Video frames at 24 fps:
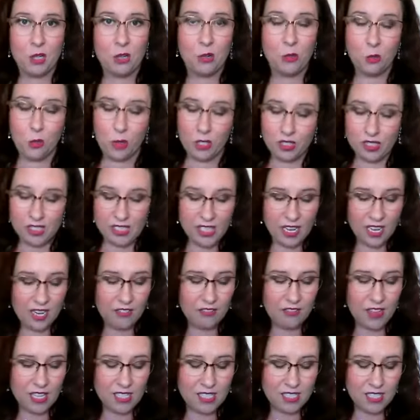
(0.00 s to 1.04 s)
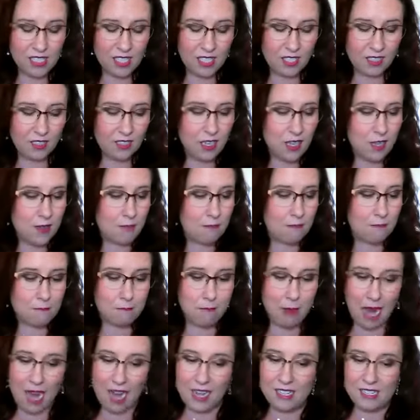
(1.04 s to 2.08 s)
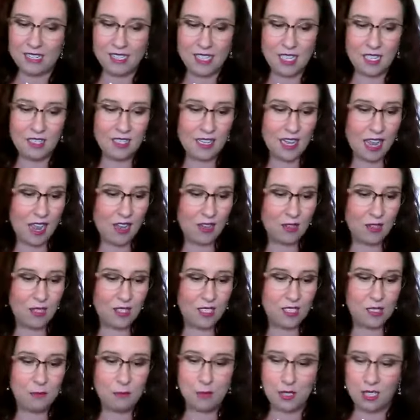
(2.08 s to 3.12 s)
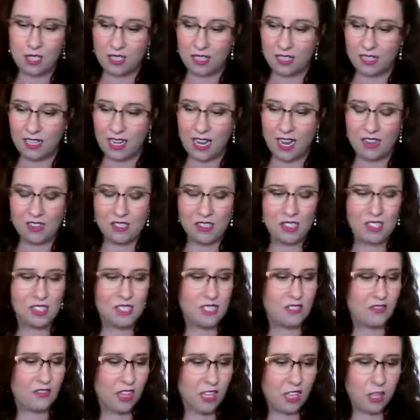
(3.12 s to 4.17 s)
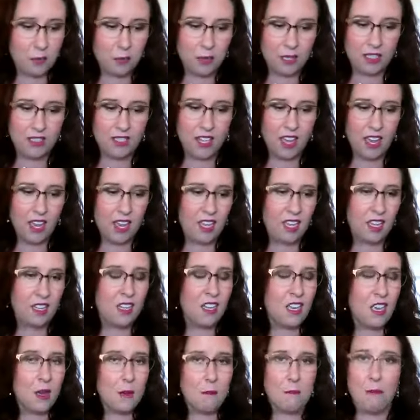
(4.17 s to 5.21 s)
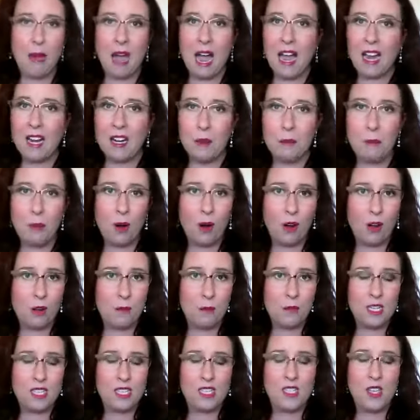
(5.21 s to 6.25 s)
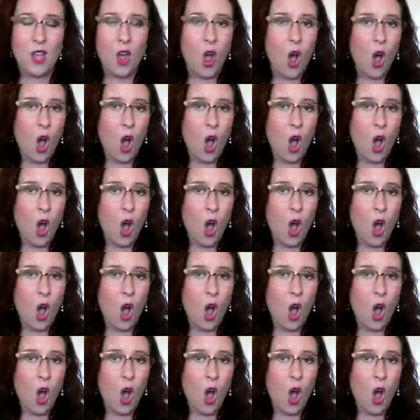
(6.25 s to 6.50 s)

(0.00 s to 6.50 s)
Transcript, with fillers: Real estate investing, buying and selling houses, building houses, developing land, buying apartments,